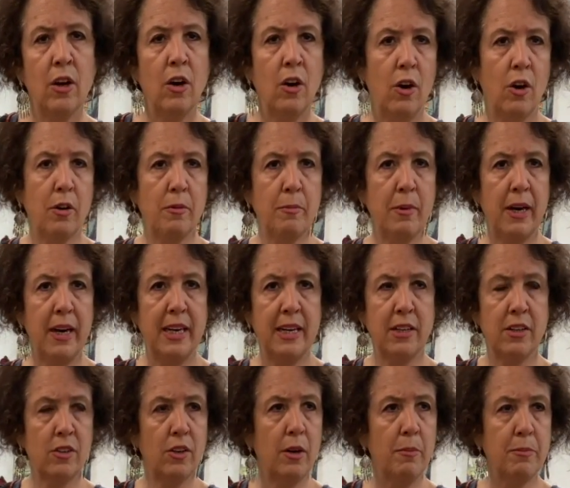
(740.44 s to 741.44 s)
on my
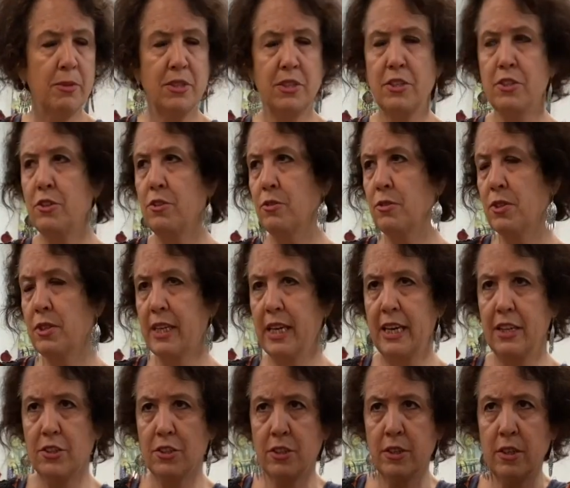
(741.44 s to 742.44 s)
compositional
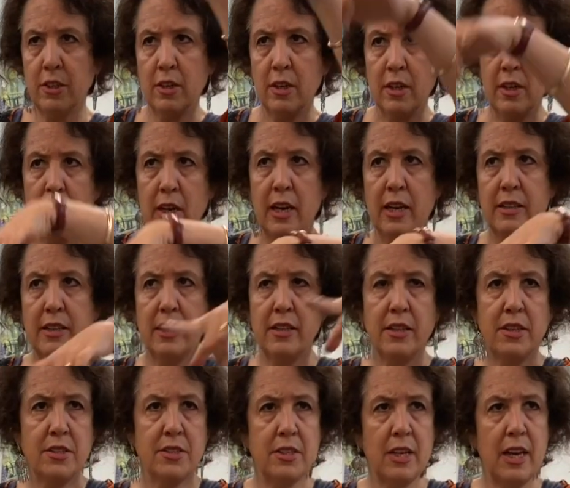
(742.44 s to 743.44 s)
sketch, and then
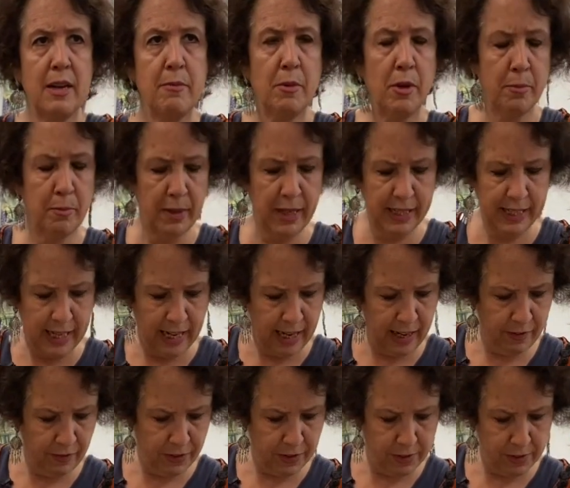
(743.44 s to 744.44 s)
the same on my
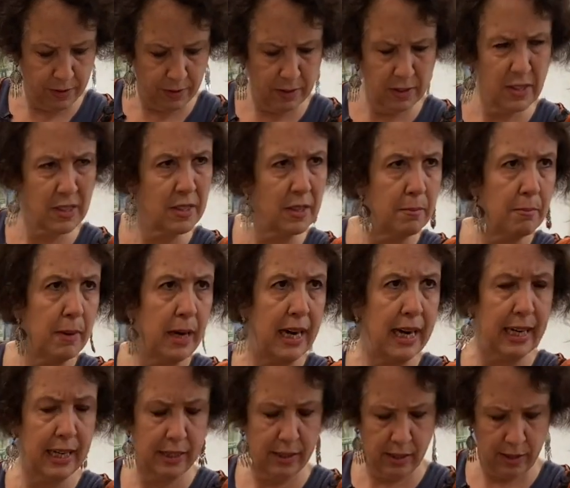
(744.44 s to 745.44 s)
canvas, just a
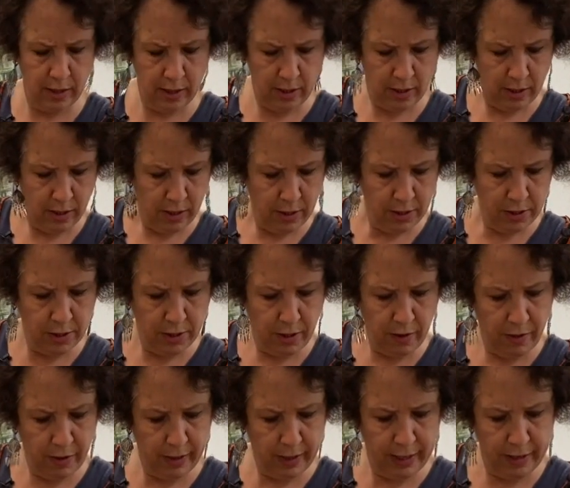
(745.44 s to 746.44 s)
mark, so
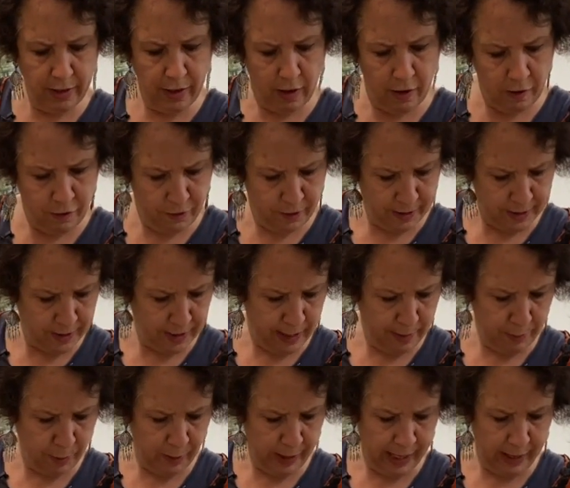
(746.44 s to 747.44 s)
that I know, for
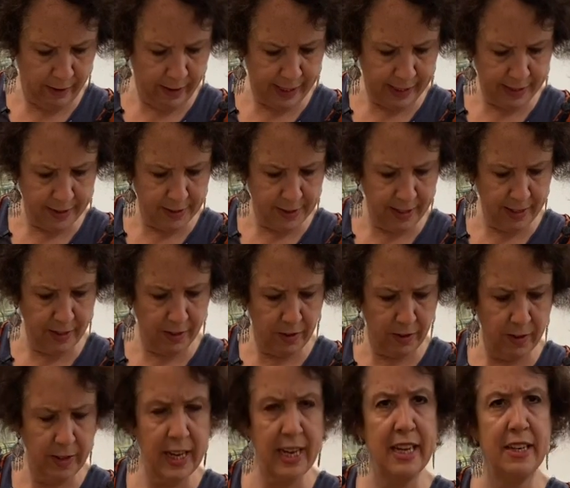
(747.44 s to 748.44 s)
example, here I can see that
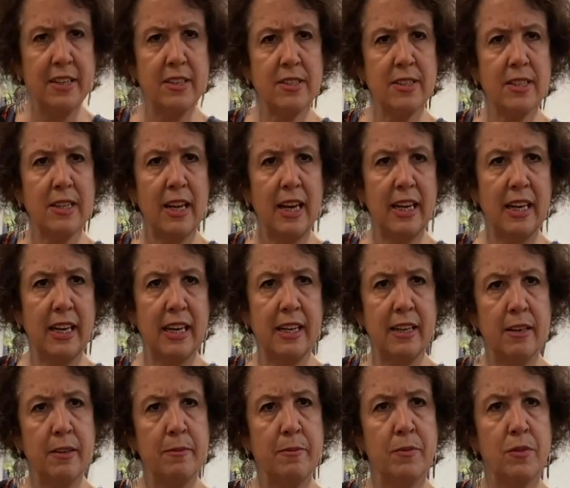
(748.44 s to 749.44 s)
her head is
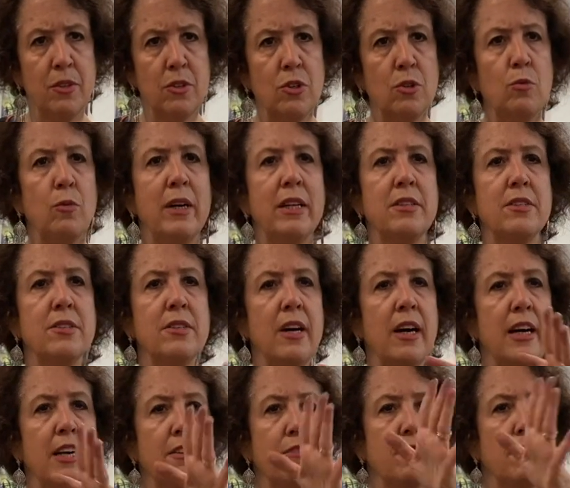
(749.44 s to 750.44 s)
slightly to one
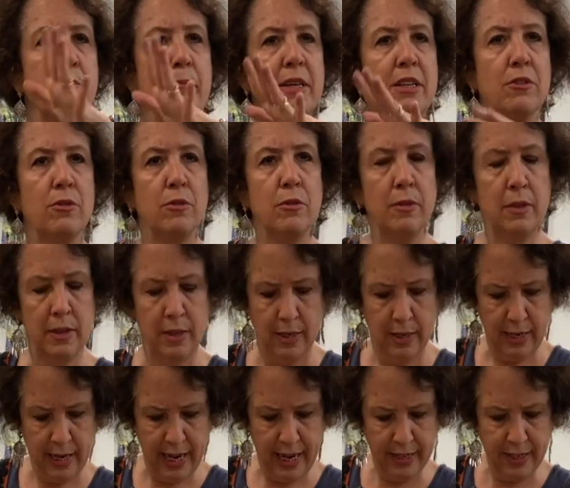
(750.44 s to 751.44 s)
side of the middle
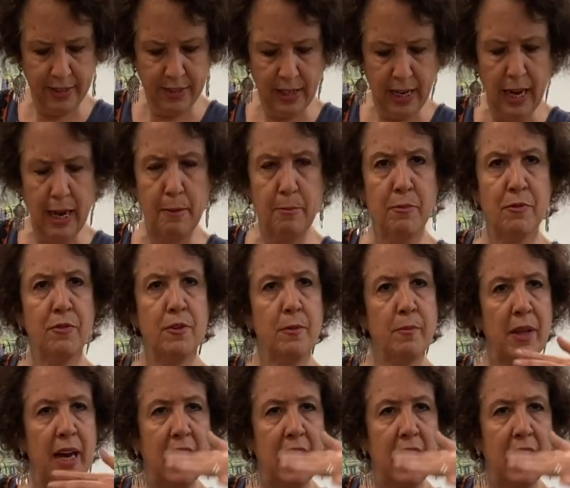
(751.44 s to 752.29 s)
and it's up from the